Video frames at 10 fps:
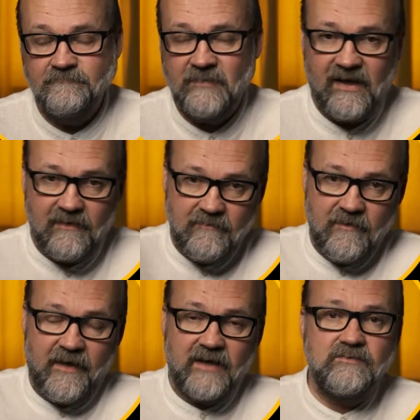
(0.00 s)
But hey,
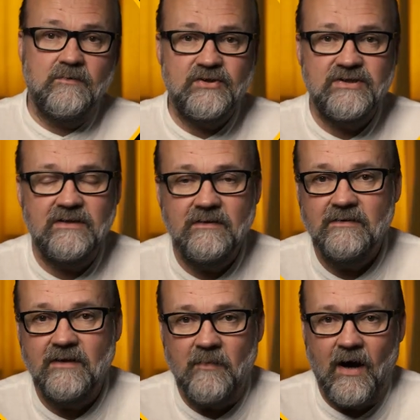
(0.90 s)
thanks for watching
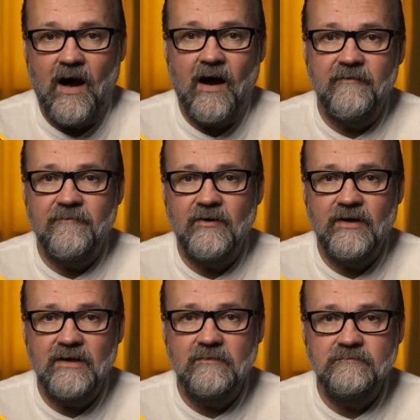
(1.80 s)
and bye for
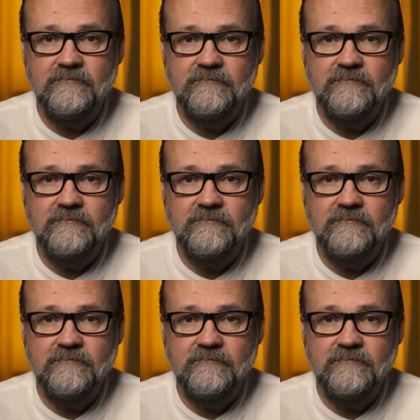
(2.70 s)
now.